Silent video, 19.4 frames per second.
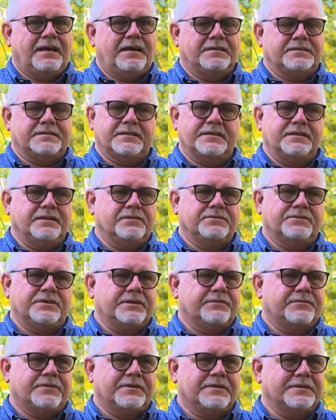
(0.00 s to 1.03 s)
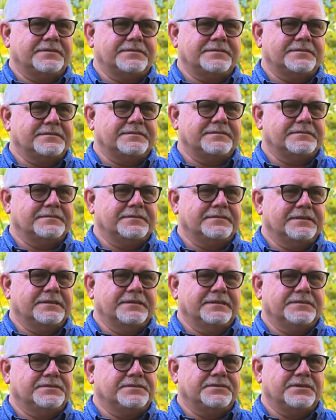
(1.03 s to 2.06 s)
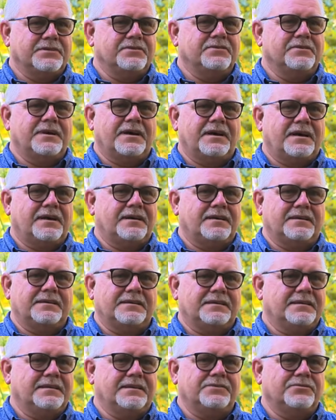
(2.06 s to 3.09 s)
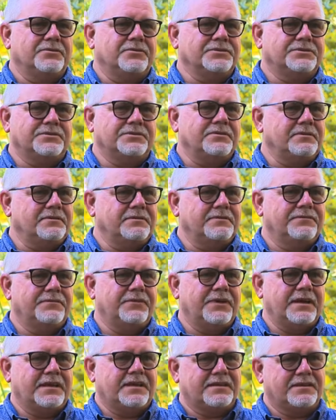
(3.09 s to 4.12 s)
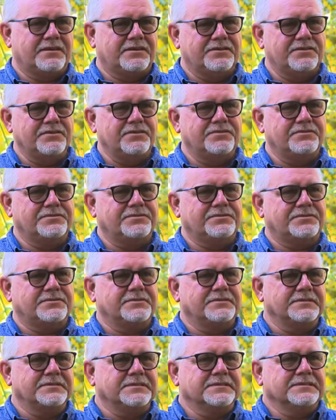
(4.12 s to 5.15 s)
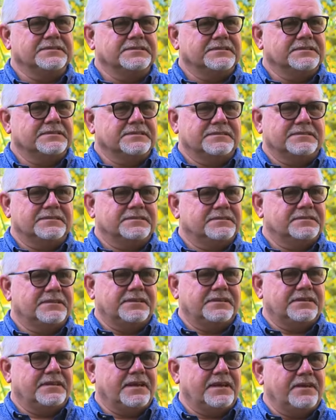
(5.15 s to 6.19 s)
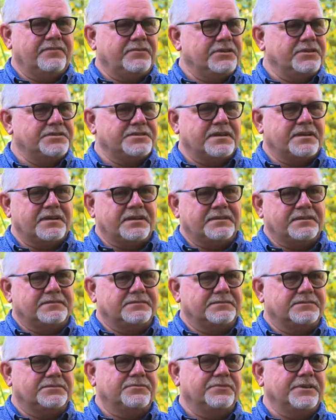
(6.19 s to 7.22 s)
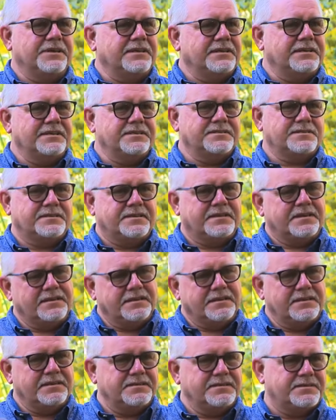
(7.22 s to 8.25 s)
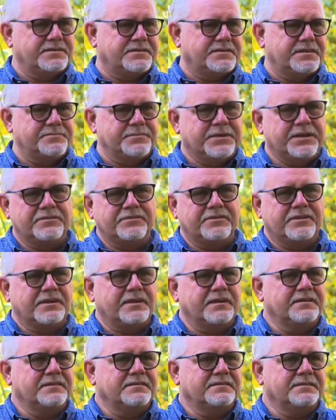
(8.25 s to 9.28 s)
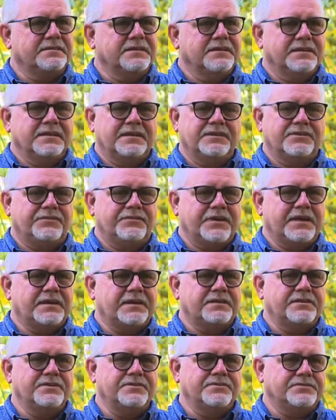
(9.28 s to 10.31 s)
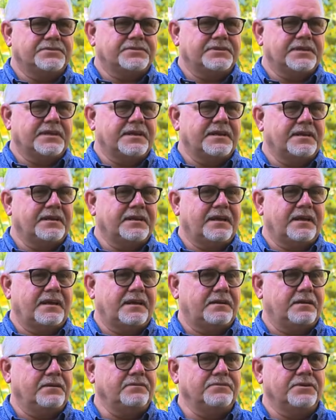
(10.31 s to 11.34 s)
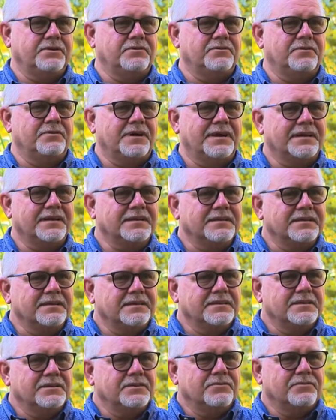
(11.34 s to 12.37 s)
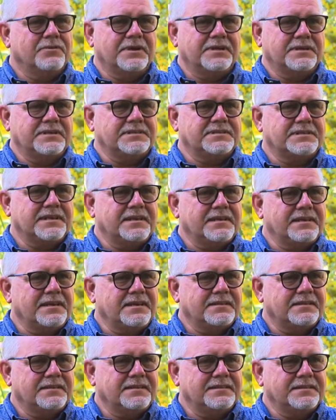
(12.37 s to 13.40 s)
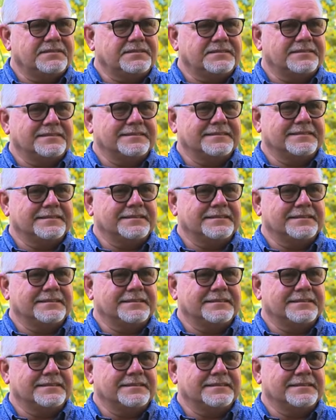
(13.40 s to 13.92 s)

I see no difference. So it was all fake news in every channel, Swedish, English, American. It's fake news, and I don't know why. Why they say it like this?